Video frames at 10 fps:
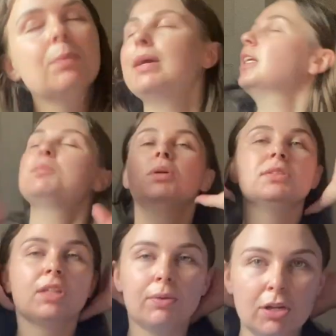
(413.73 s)
wears buttons,
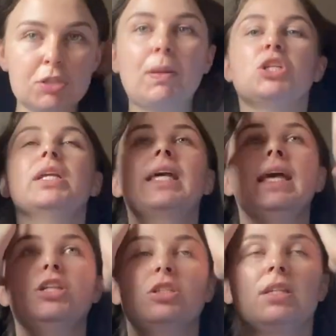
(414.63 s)
only on special
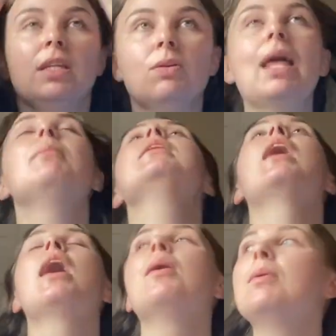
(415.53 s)
occasions, and he'll let me know
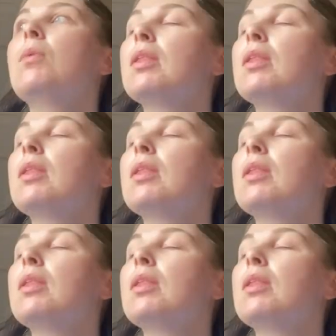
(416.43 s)
and